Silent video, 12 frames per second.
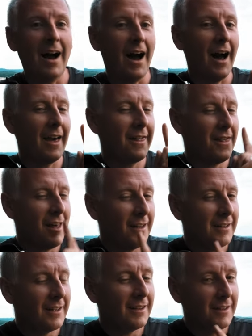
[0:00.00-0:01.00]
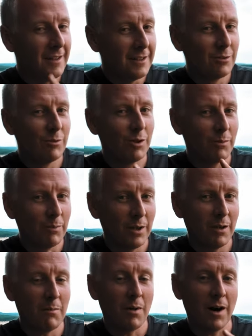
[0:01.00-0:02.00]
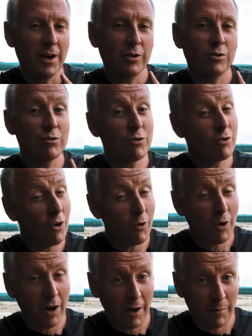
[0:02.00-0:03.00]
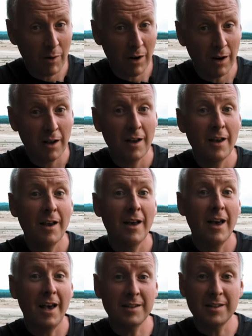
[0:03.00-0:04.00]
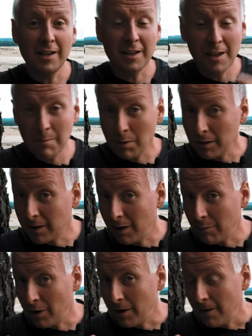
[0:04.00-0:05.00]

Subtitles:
I think that this will be my to-go camera as a gimbal camera.